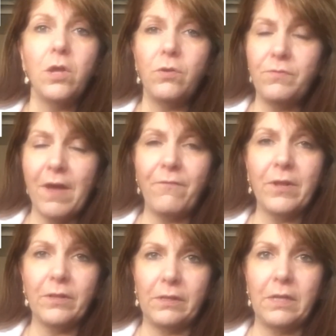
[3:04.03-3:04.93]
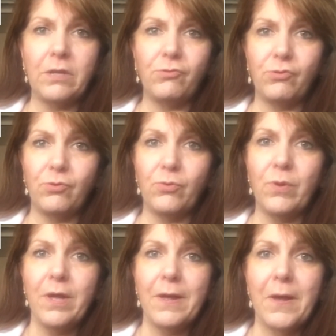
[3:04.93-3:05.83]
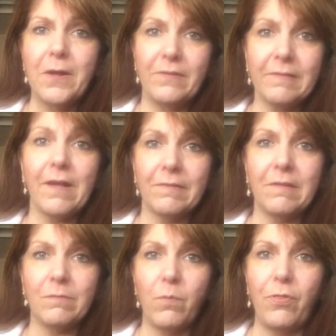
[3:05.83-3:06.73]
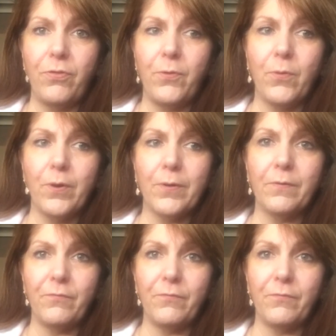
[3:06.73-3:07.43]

You definitely need to discuss this with your